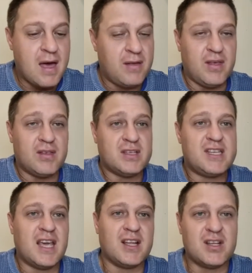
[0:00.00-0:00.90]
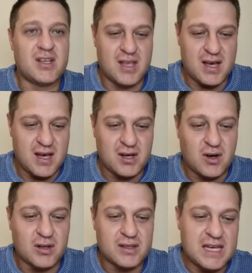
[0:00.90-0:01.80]
Then the second
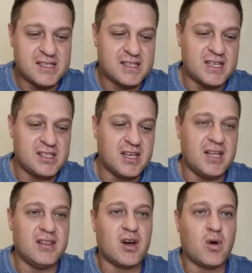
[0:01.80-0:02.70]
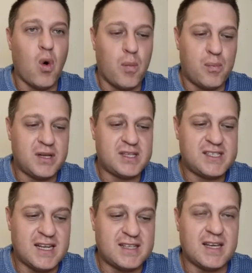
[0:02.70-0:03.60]
context is in the corporate
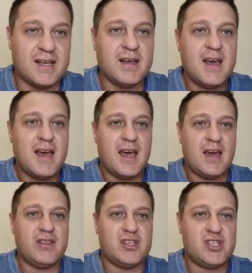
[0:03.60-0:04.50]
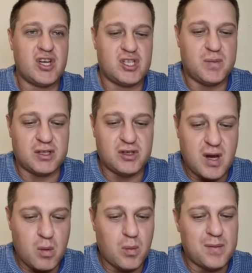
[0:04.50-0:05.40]
setting in the church. But
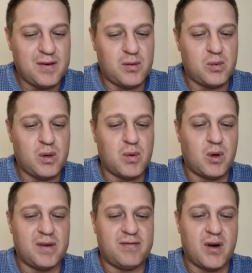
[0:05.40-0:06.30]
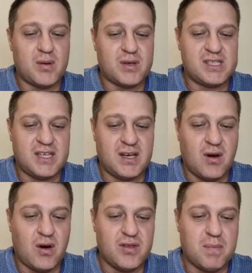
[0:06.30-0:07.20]
today we will be focusing
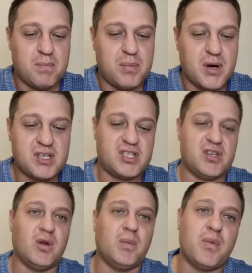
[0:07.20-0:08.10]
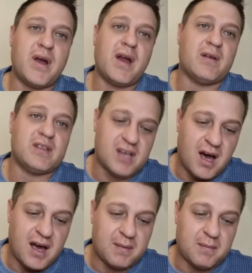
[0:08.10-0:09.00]
on the personal prayer
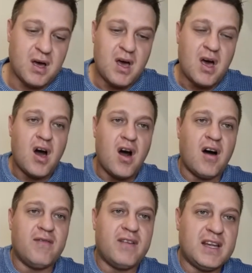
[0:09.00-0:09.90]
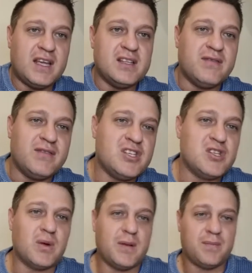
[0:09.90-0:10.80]
time of an
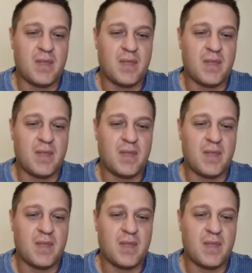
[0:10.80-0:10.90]
individual.